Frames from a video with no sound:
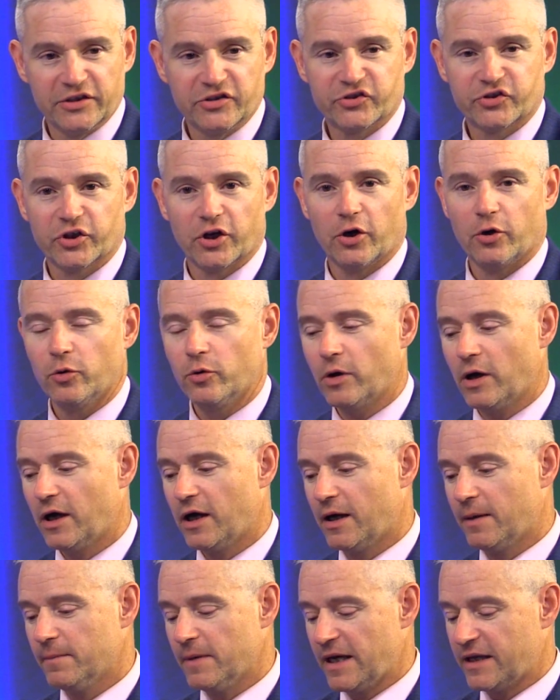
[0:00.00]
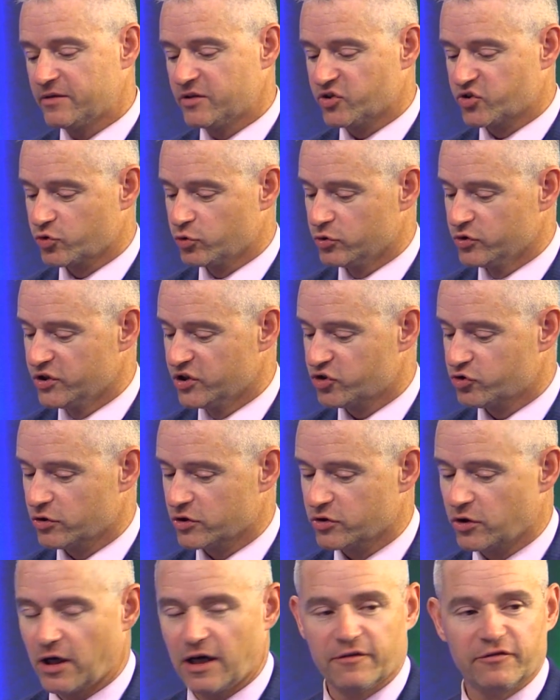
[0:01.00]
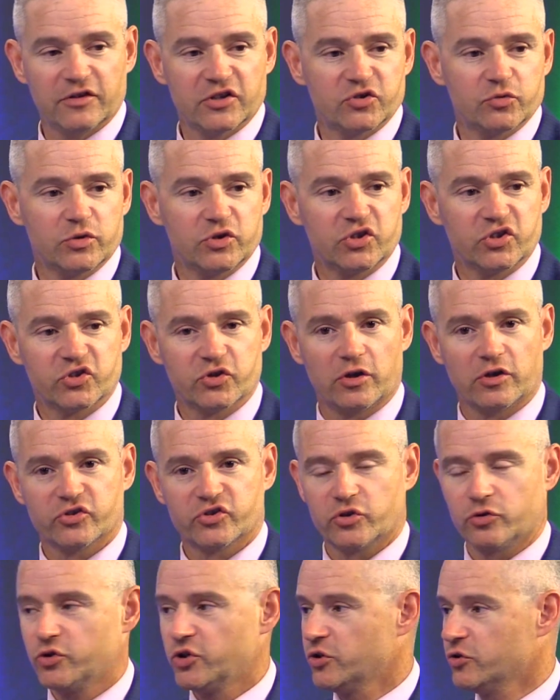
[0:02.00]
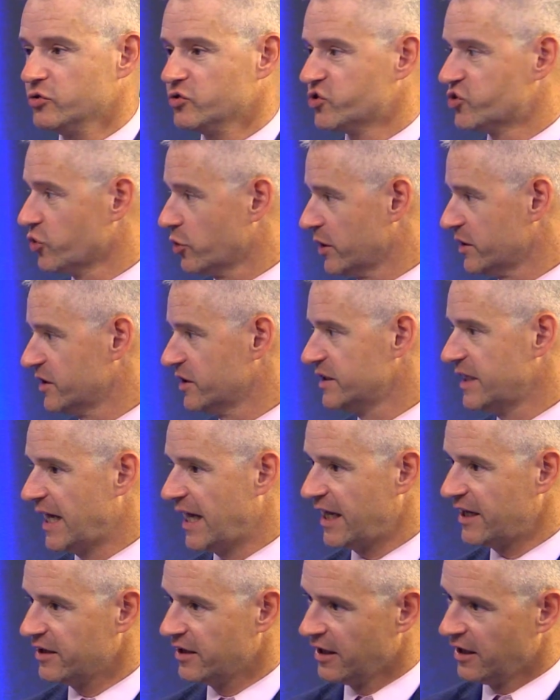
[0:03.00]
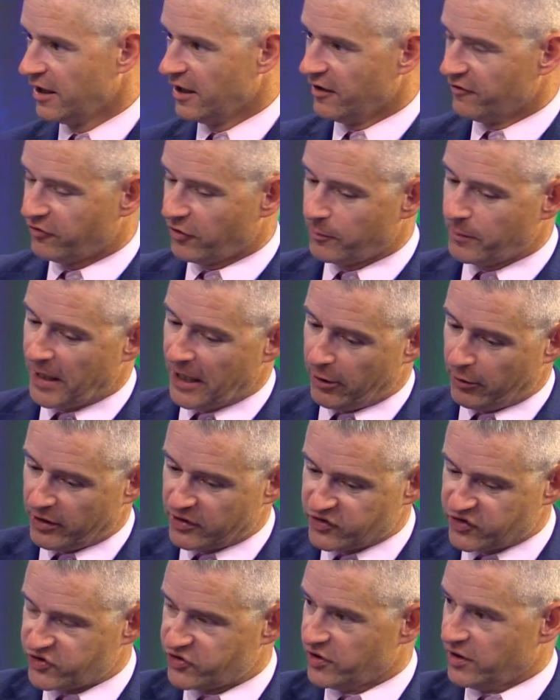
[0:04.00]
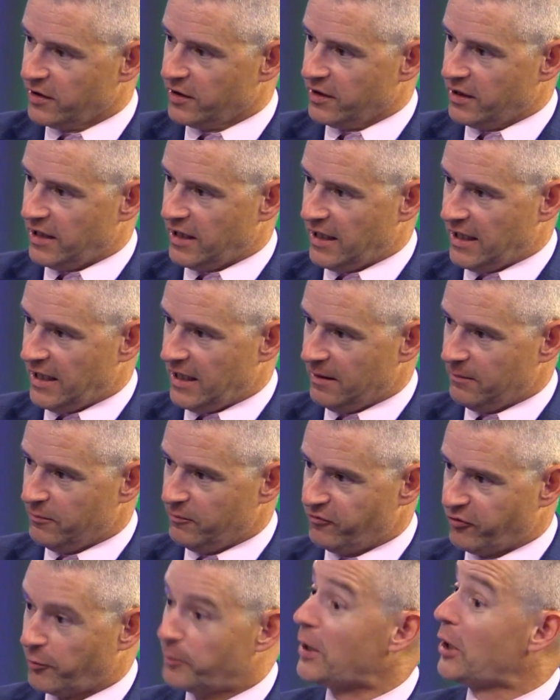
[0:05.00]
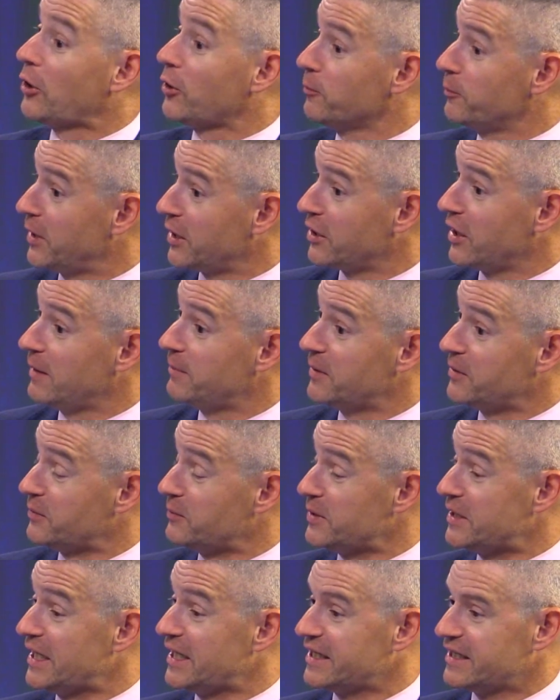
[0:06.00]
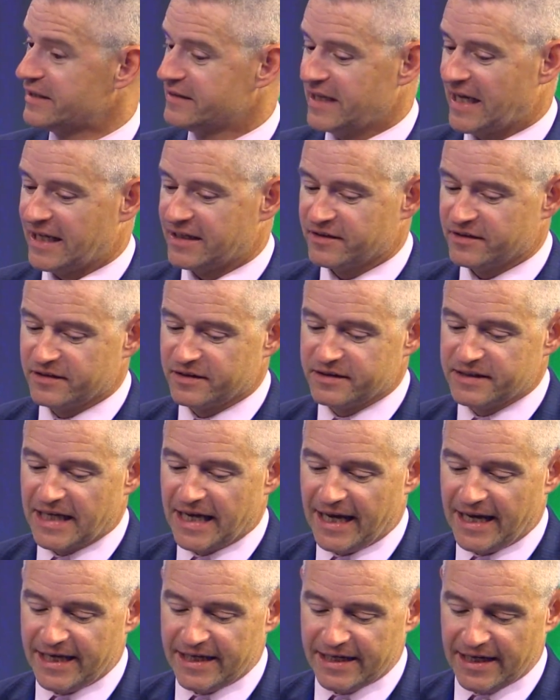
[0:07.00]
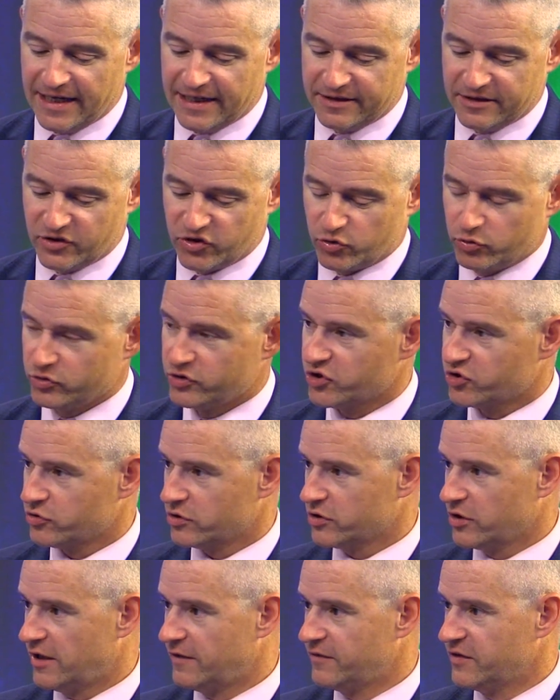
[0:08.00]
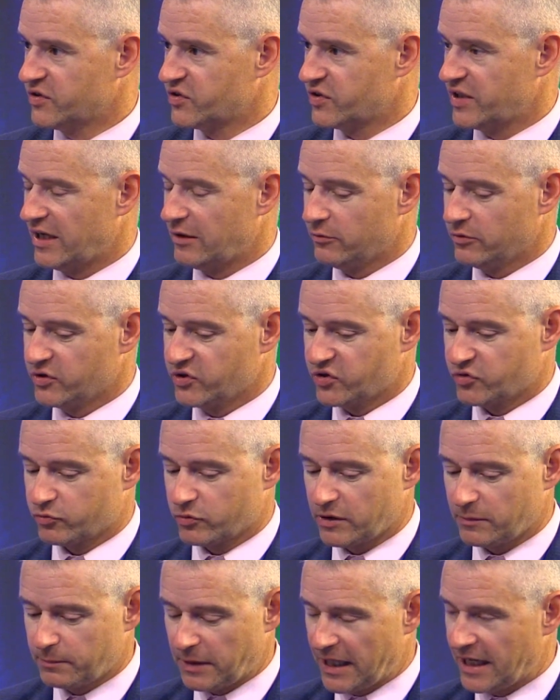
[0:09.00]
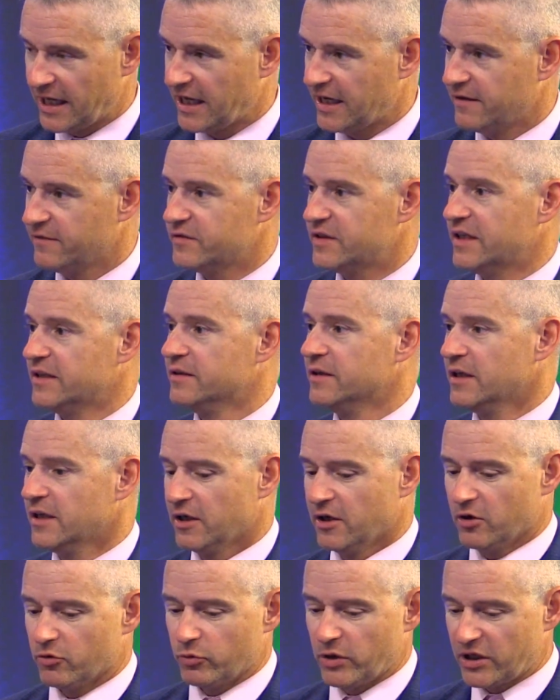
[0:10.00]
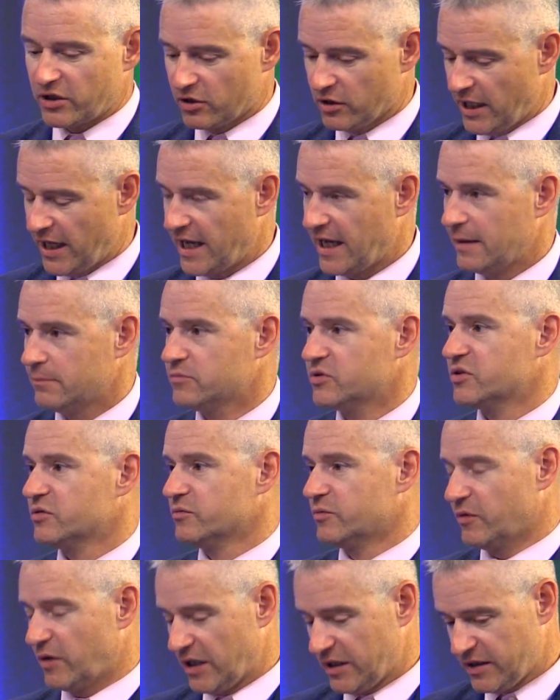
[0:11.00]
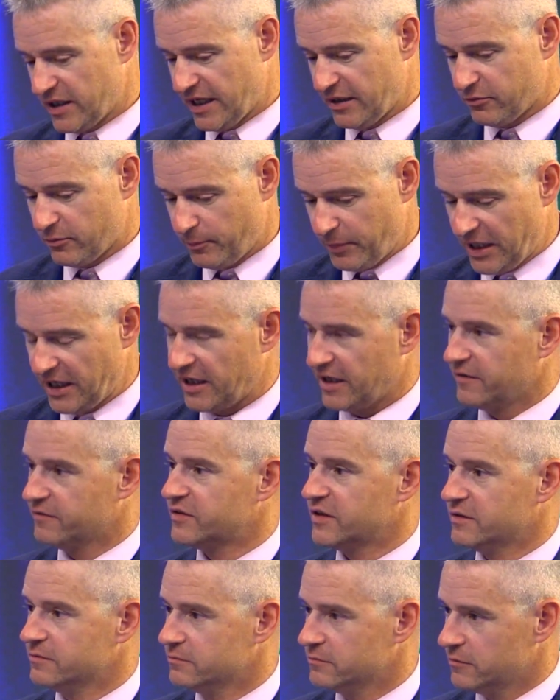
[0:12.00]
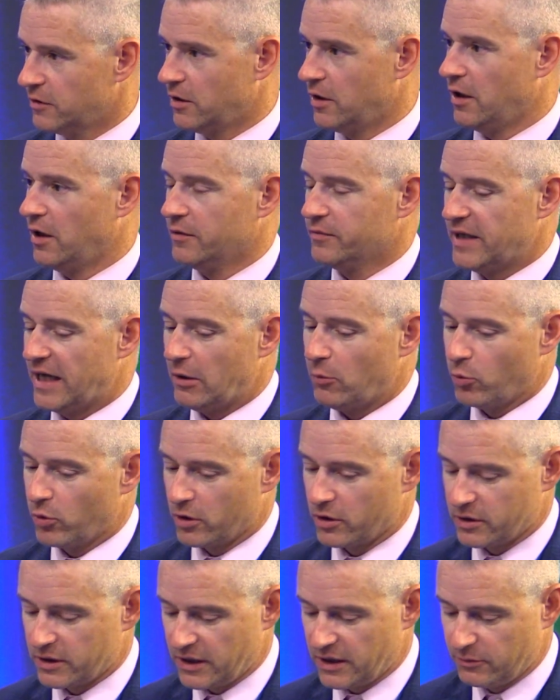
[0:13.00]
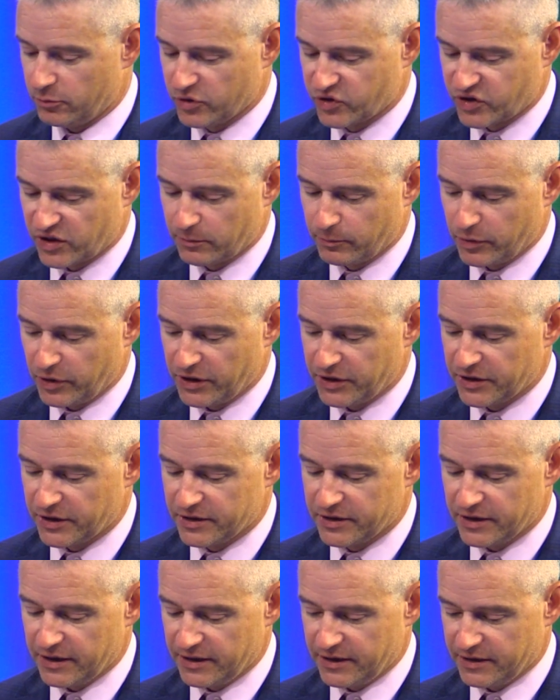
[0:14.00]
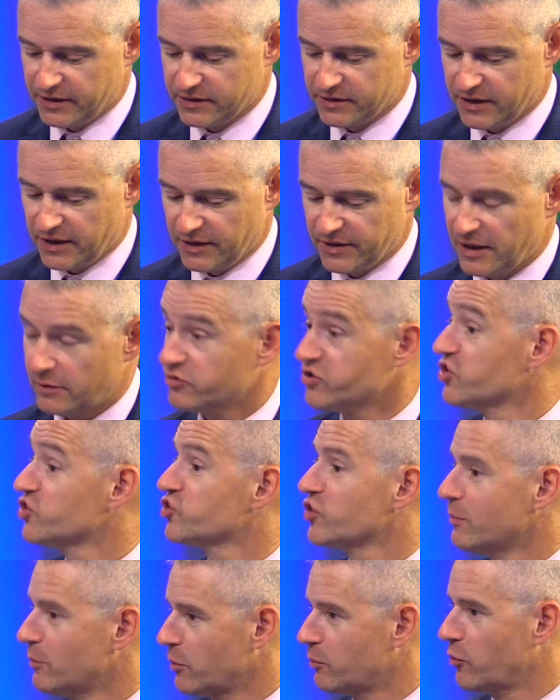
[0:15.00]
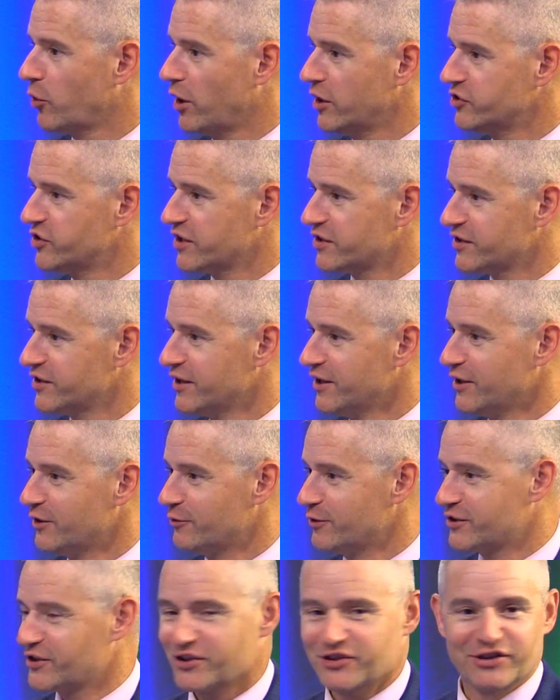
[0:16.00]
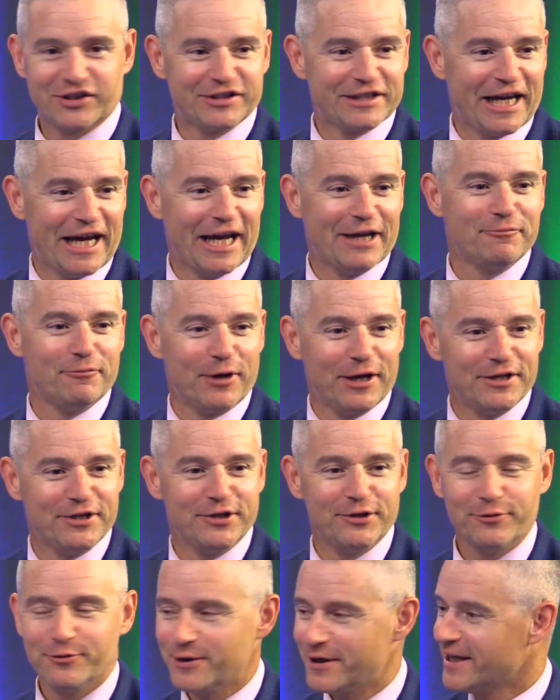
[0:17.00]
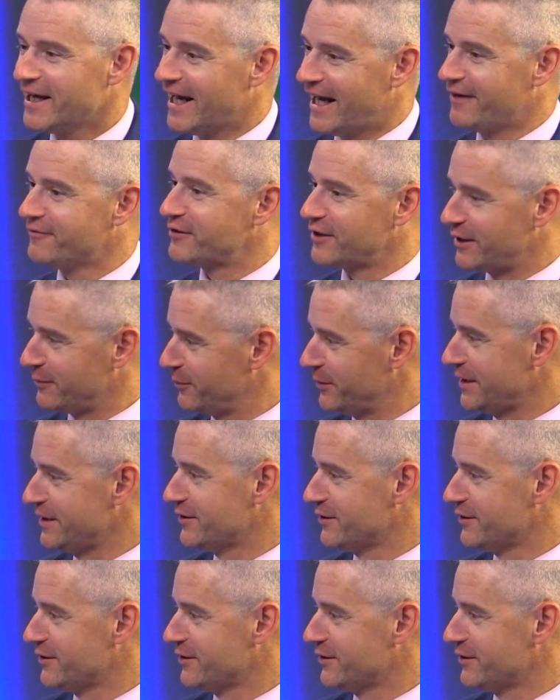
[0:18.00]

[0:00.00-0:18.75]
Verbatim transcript: So um, at the school district office, which is also used during the day for parents, um, for parent pickup at the beginning and the end of the day at the school district office. That was repaved and reclaimed and then paved, and uh, that work uh, was completed. And uh, that was a summer project, which is the time when you have to complete